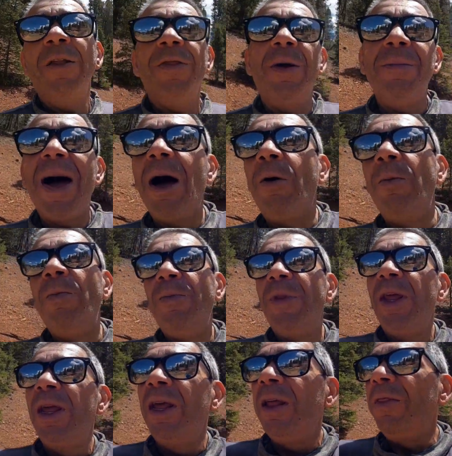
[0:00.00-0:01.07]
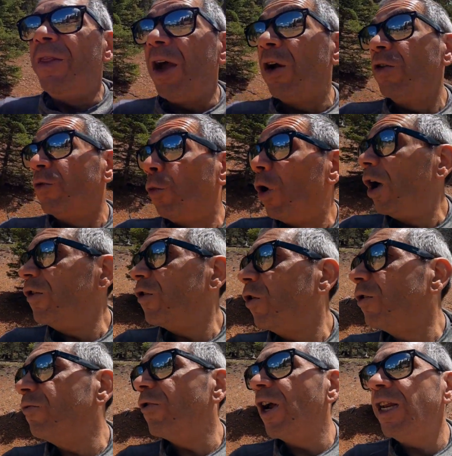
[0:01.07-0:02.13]
out the mountain. Theirs was
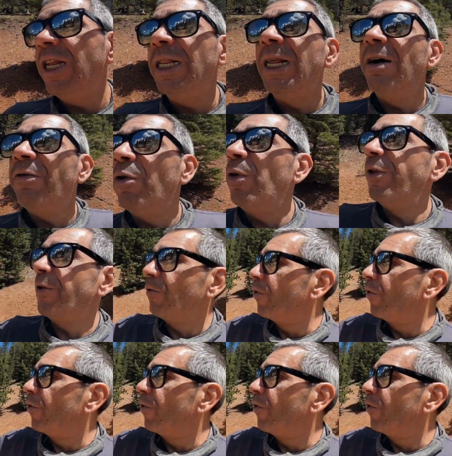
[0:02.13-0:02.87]
already level with